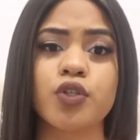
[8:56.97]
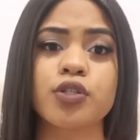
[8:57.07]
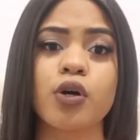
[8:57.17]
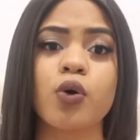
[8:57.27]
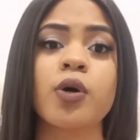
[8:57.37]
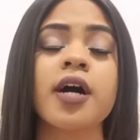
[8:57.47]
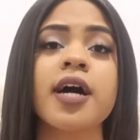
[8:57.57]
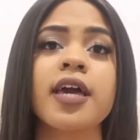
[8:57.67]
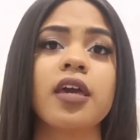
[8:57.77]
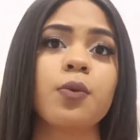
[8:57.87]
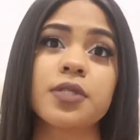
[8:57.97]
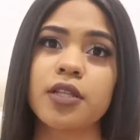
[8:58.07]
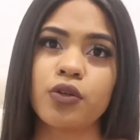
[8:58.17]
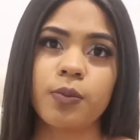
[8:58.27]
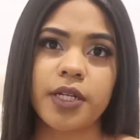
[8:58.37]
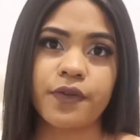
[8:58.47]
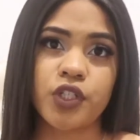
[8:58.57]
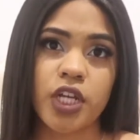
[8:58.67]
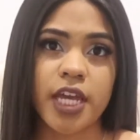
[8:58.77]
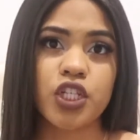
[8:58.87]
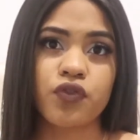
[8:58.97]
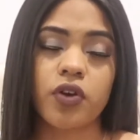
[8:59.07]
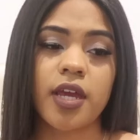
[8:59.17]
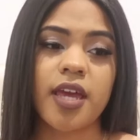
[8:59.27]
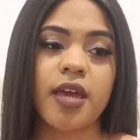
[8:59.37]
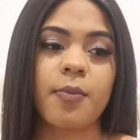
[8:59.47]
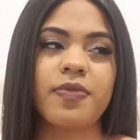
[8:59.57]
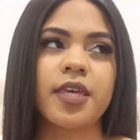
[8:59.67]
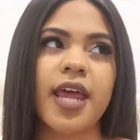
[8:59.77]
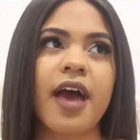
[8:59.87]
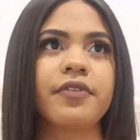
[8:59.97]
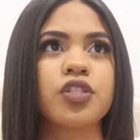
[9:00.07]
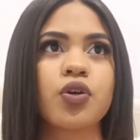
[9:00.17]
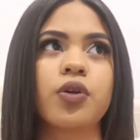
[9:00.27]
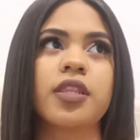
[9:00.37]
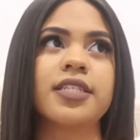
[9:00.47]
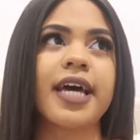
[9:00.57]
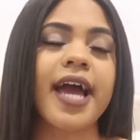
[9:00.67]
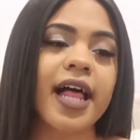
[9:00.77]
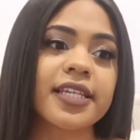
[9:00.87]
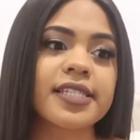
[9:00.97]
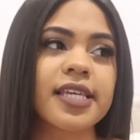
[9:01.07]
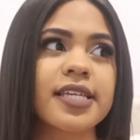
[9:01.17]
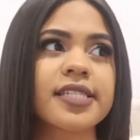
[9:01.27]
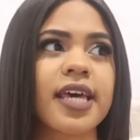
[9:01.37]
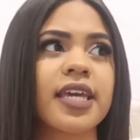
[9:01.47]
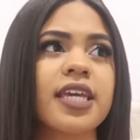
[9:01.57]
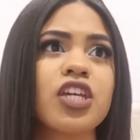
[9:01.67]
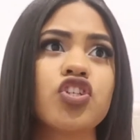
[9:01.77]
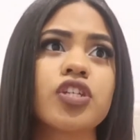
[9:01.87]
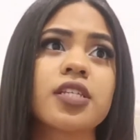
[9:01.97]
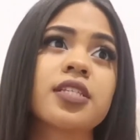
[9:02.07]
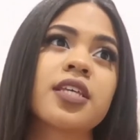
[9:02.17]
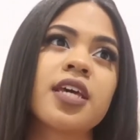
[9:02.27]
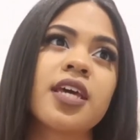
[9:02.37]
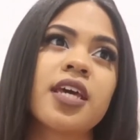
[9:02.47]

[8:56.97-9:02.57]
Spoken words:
So it was a little bit of a change for him, and then having to go to the dialysis, like he just,